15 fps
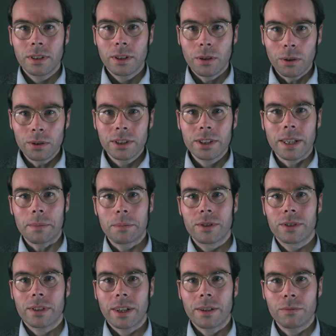
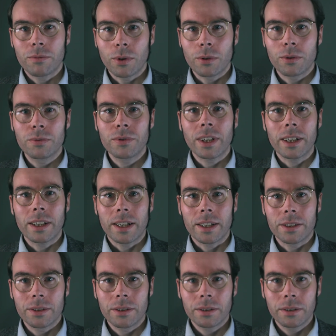concepts involved in
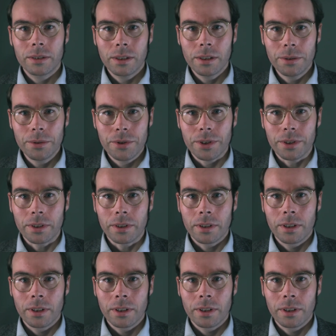his conclusion.